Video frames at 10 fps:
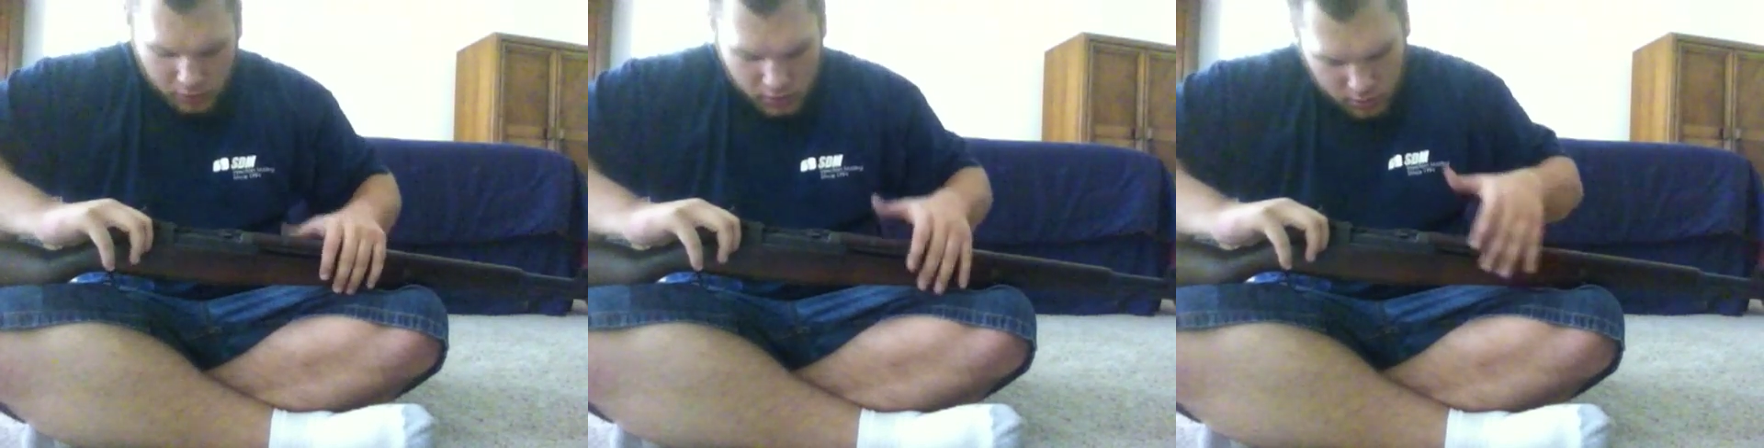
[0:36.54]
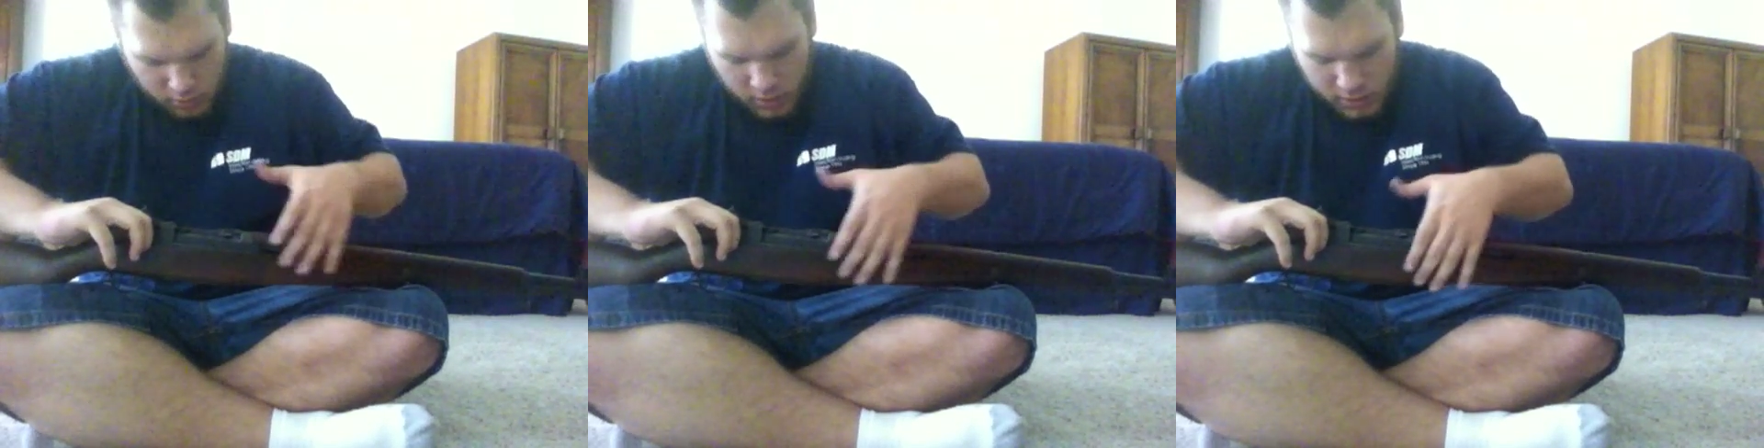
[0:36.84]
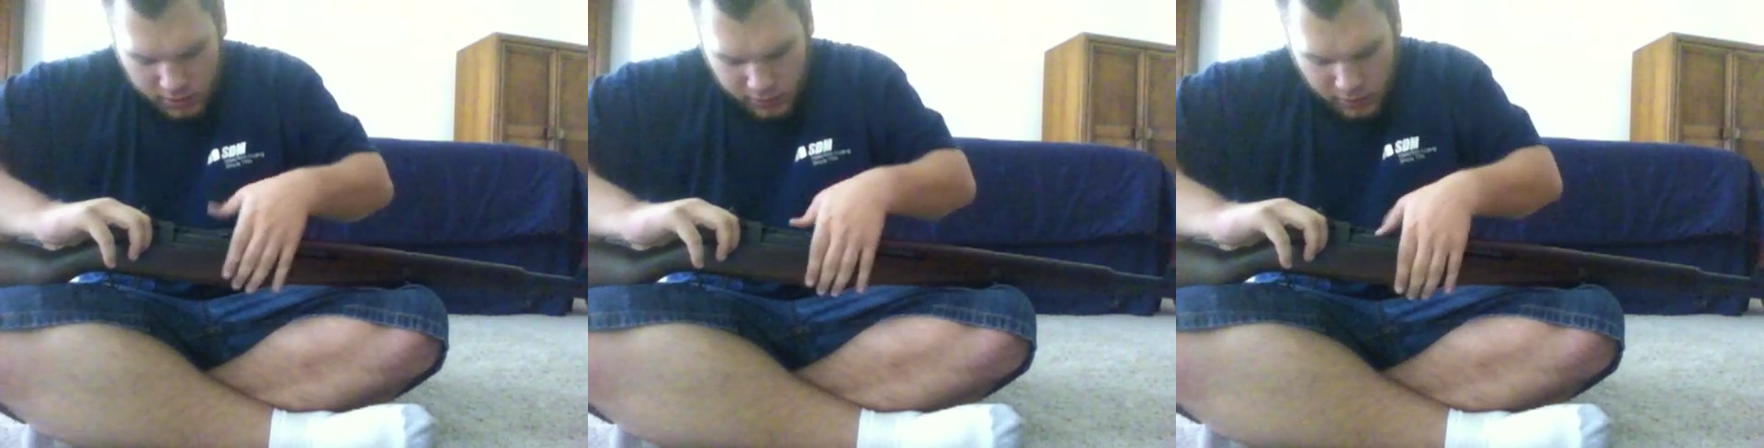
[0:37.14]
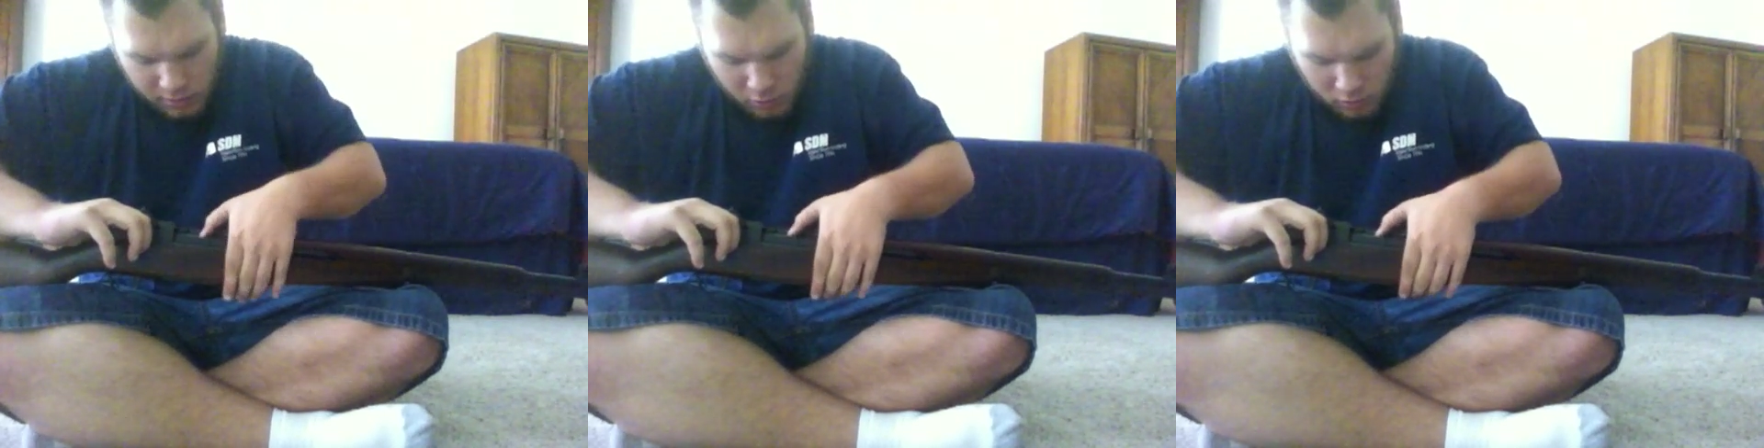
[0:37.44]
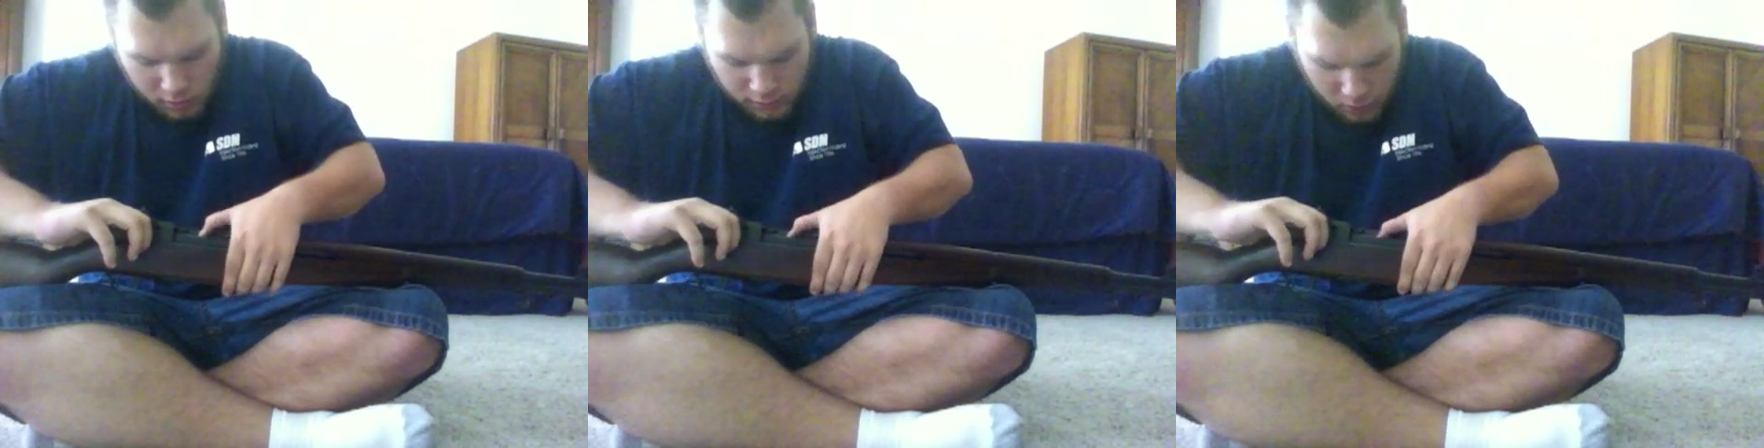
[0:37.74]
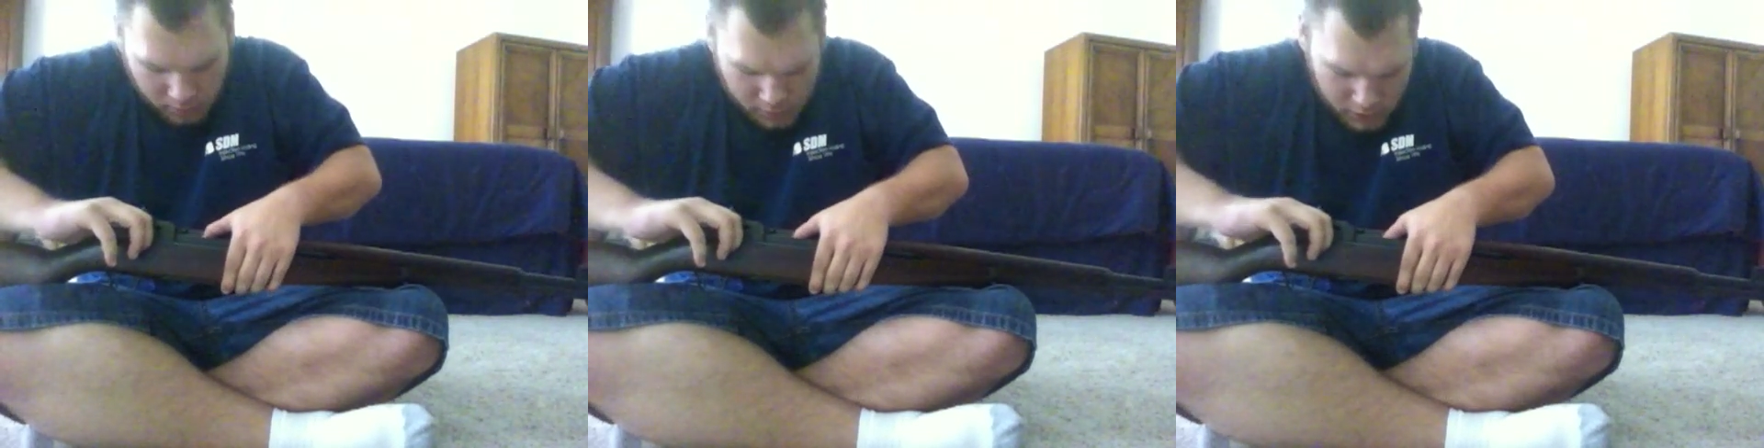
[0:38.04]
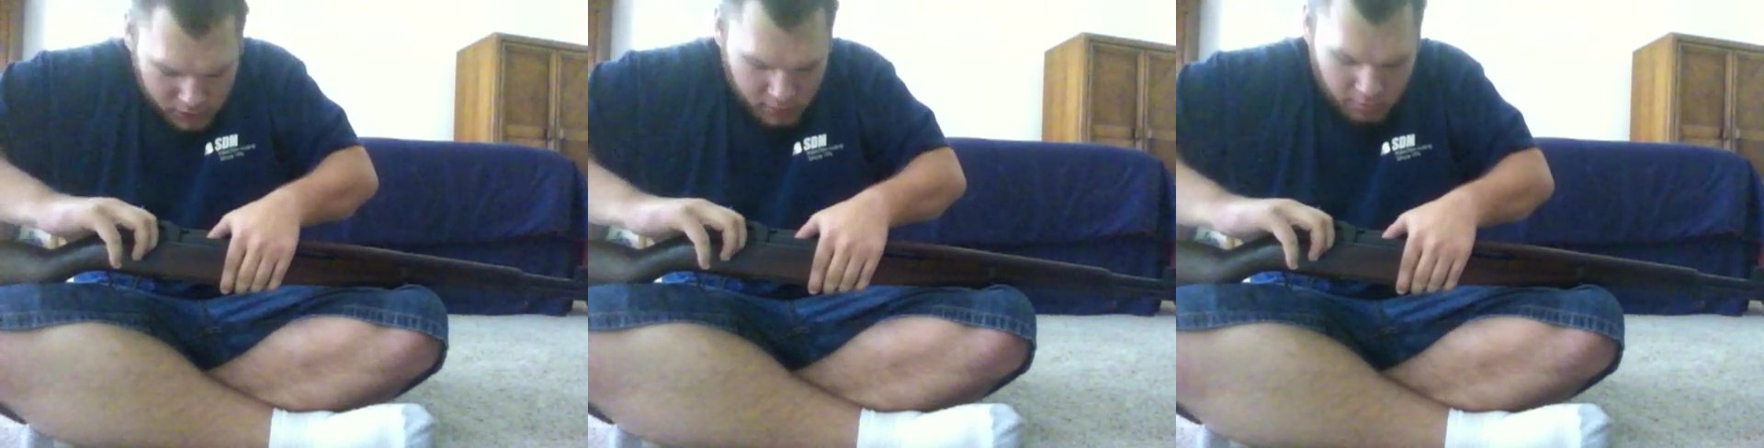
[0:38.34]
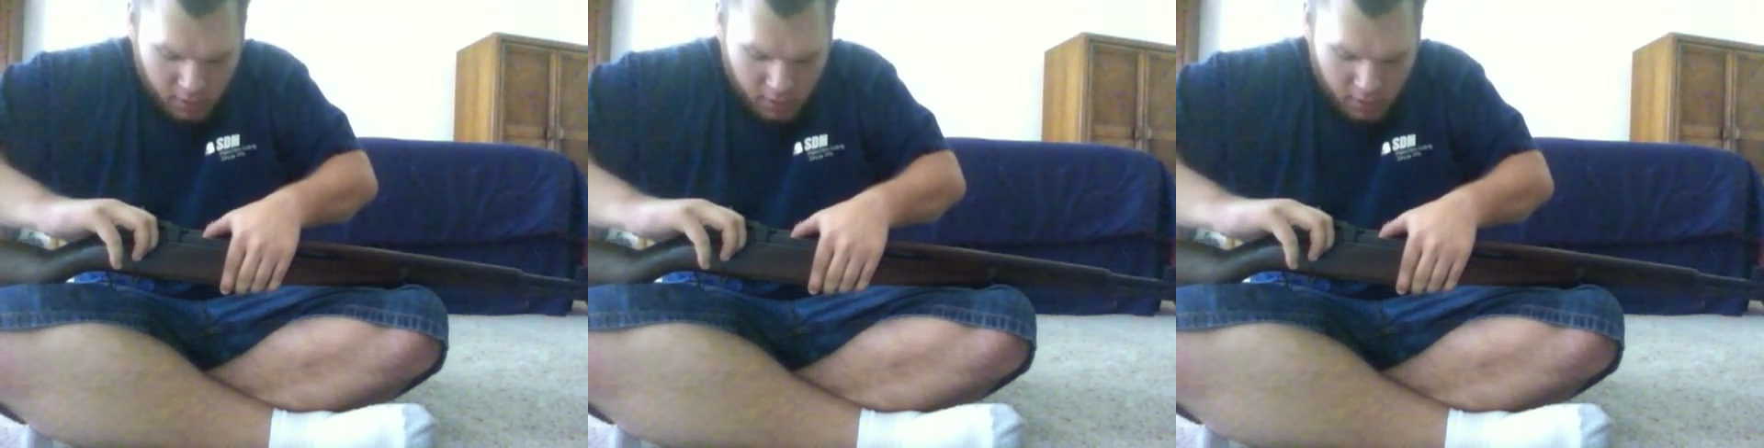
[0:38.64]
you want to do is return the bolt to the forward position